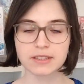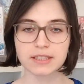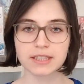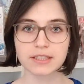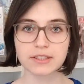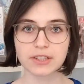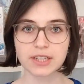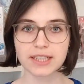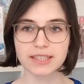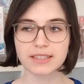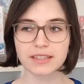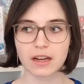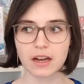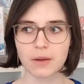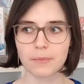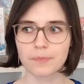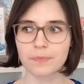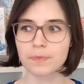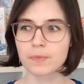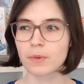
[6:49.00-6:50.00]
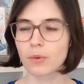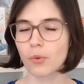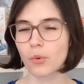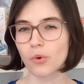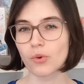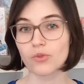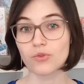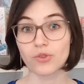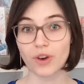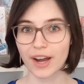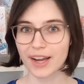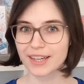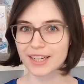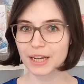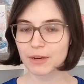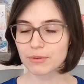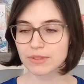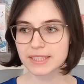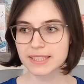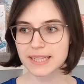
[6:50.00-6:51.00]
and CGs are alright,
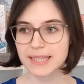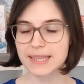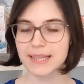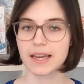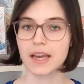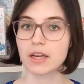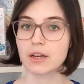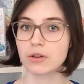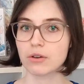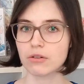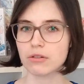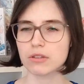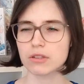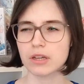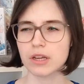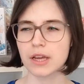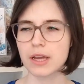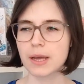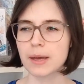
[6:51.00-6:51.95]
I would say they are good,